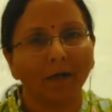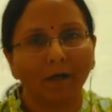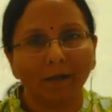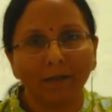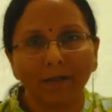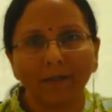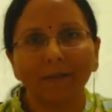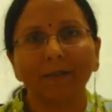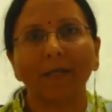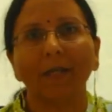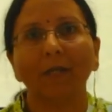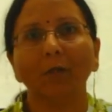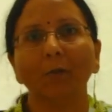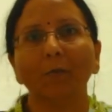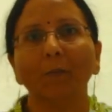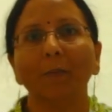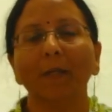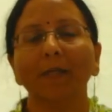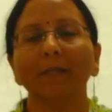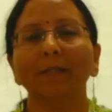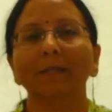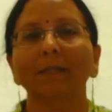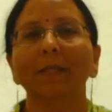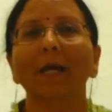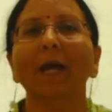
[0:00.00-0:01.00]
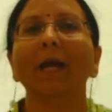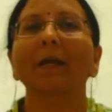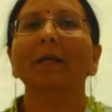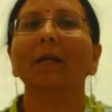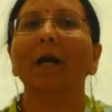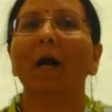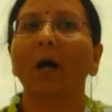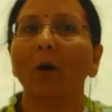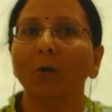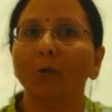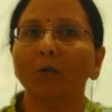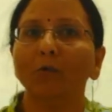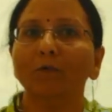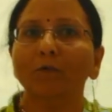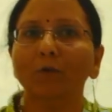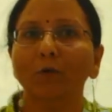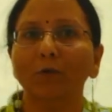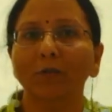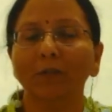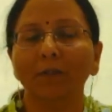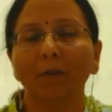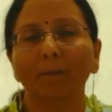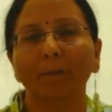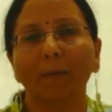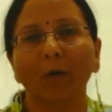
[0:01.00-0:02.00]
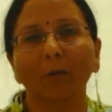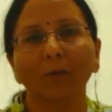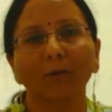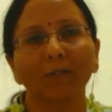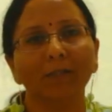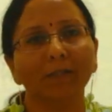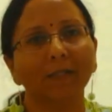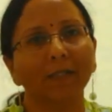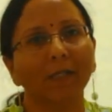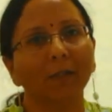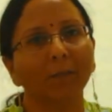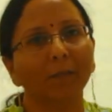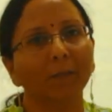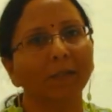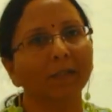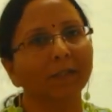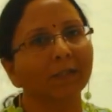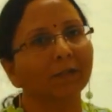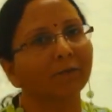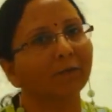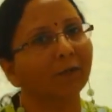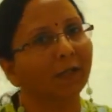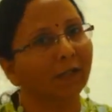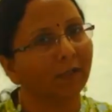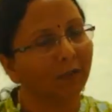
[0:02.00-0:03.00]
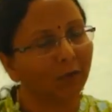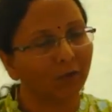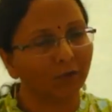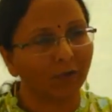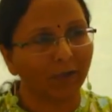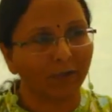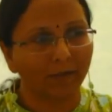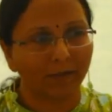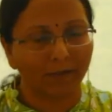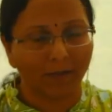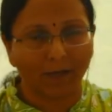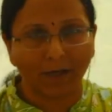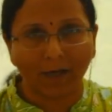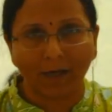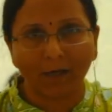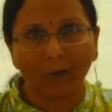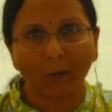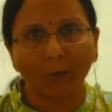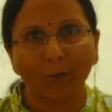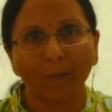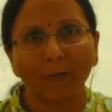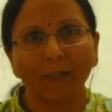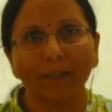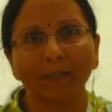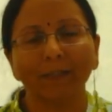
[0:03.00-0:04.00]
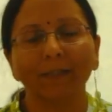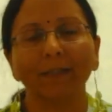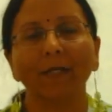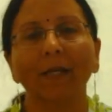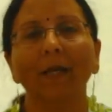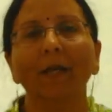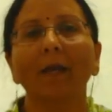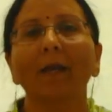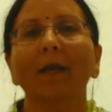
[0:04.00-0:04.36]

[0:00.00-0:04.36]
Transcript: statements, and out of those compound statements we construct arguments.